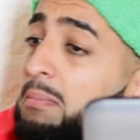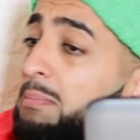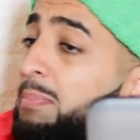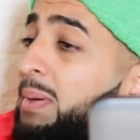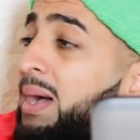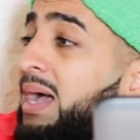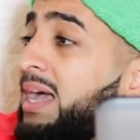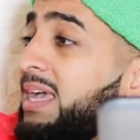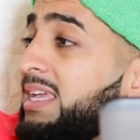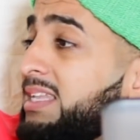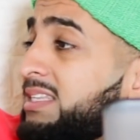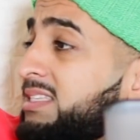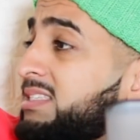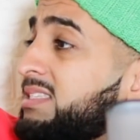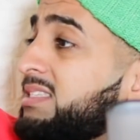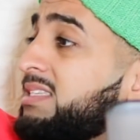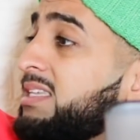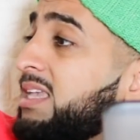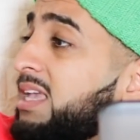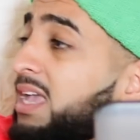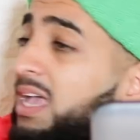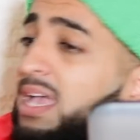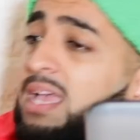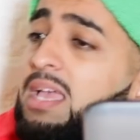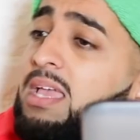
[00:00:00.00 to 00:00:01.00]
but it's
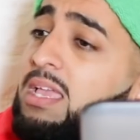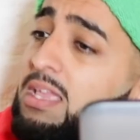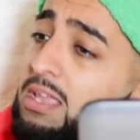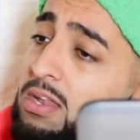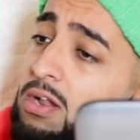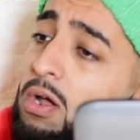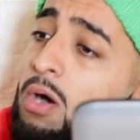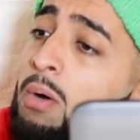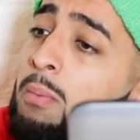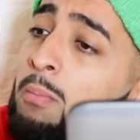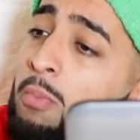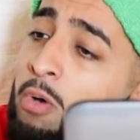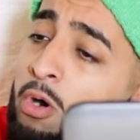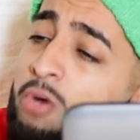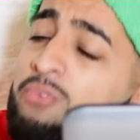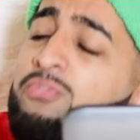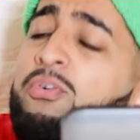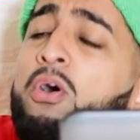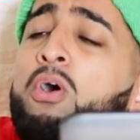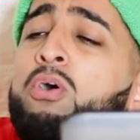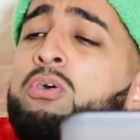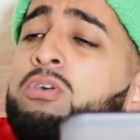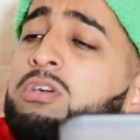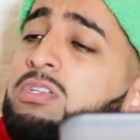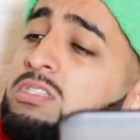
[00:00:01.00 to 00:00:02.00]
you know more
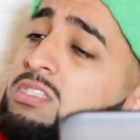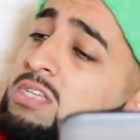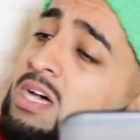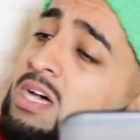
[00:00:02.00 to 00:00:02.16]
focus